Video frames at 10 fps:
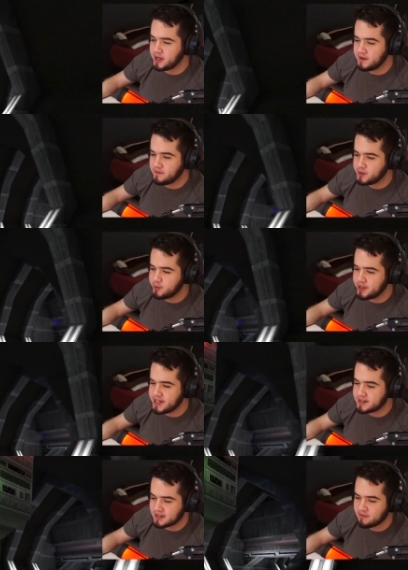if you
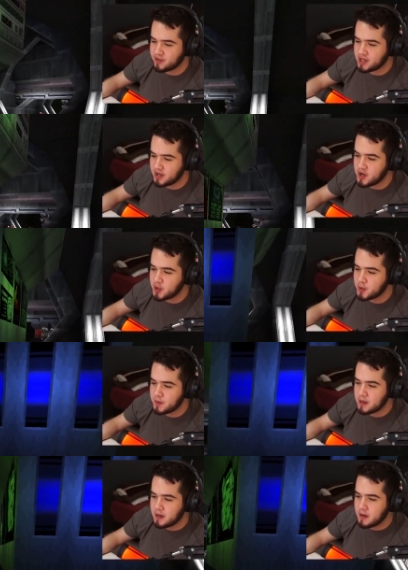release something new
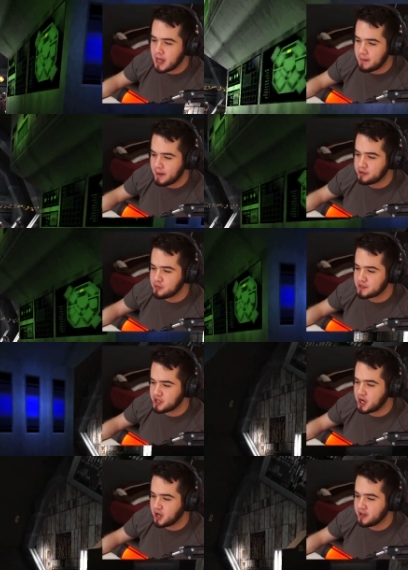about Doom
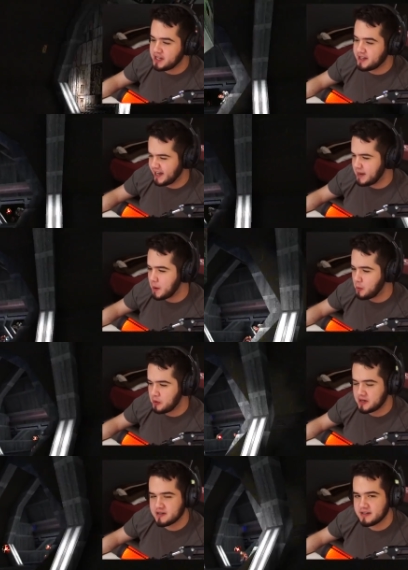Eternal in the Game
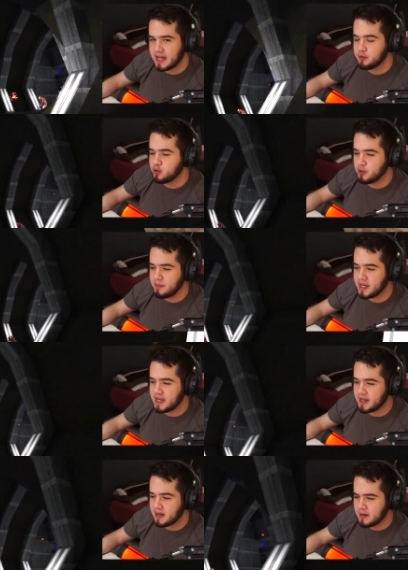Awards. That would
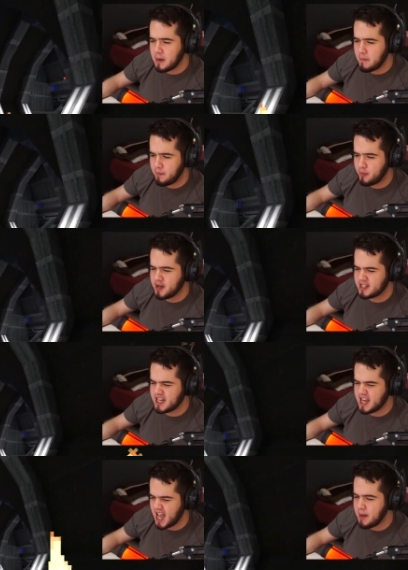be
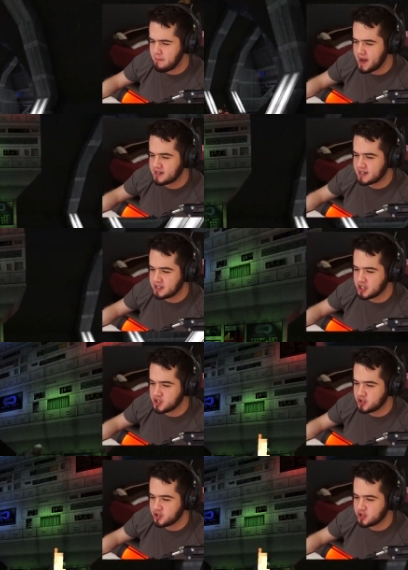pretty amazing, don't you